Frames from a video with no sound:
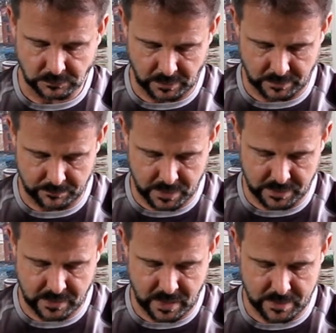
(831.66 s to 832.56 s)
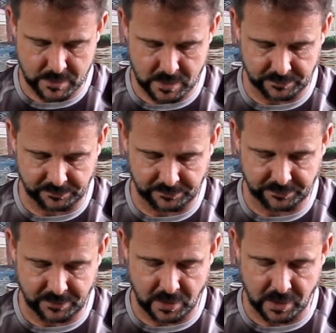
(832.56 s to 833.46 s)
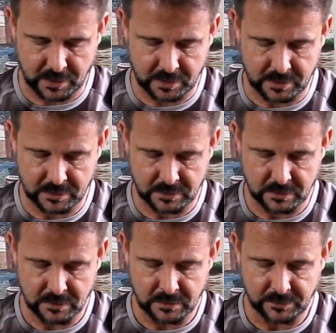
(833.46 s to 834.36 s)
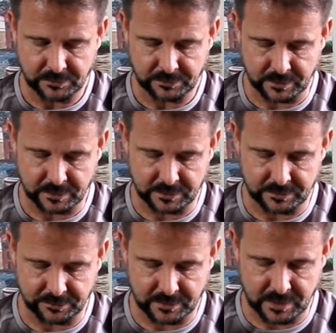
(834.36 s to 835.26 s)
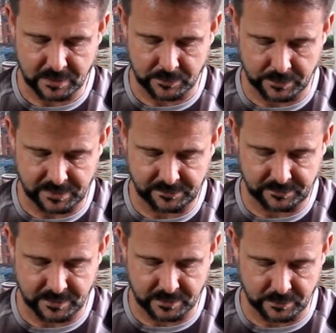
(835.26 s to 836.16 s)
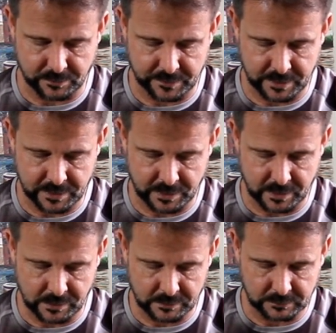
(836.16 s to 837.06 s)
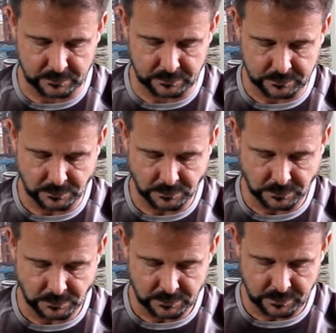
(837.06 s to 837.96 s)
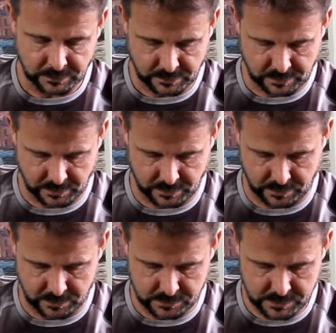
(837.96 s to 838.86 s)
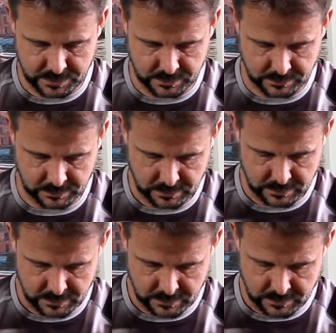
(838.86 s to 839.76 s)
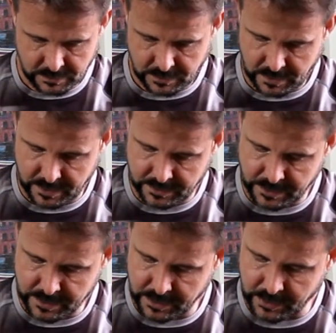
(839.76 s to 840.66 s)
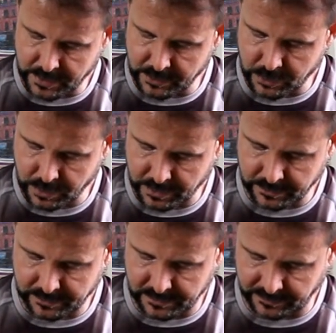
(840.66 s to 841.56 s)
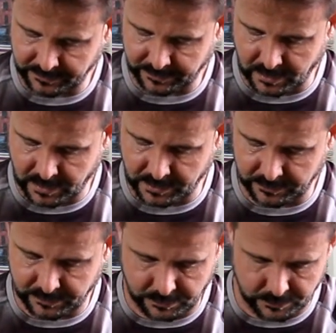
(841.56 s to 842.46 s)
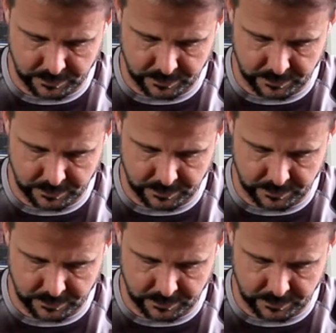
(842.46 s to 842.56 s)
And mine came unstuck, so I'm going to just kind of re-stick it over there. There it goes. And then you can go ahead and hook this onto the